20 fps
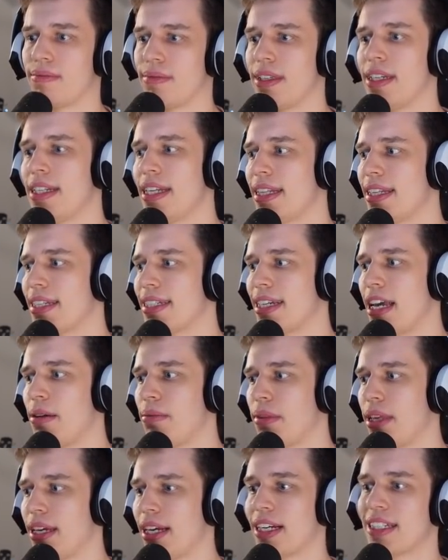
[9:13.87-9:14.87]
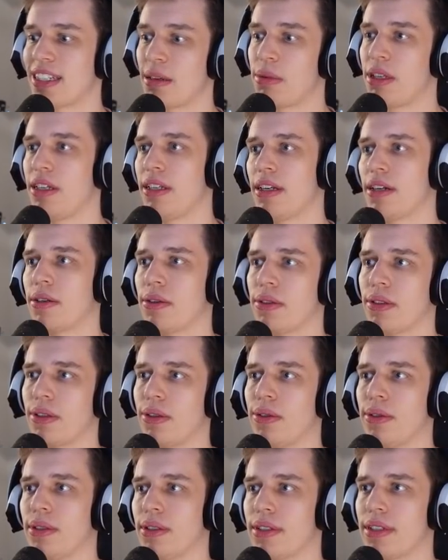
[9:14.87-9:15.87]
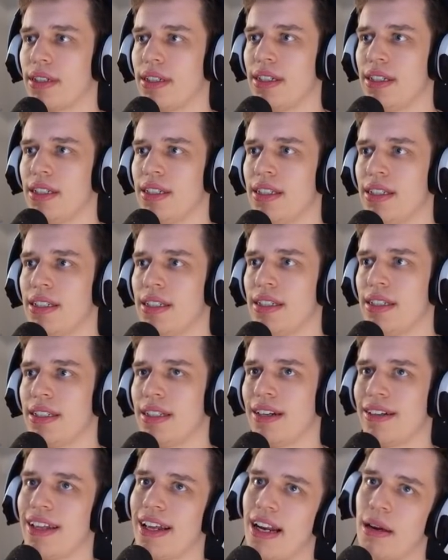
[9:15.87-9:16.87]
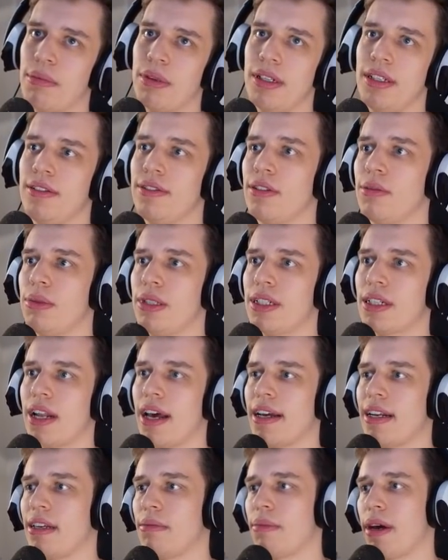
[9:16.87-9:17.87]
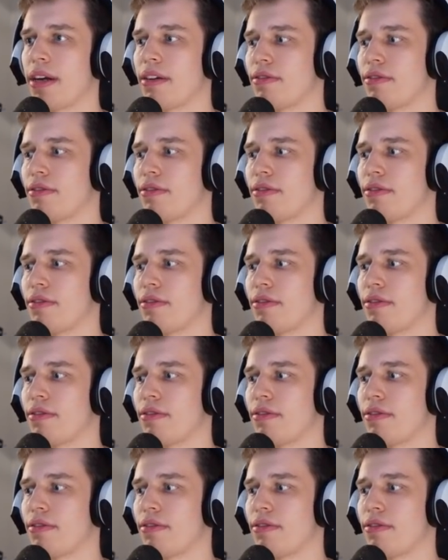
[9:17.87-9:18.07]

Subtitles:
He did the same thing, except he did it on the gold. Now that I believe to be slightly better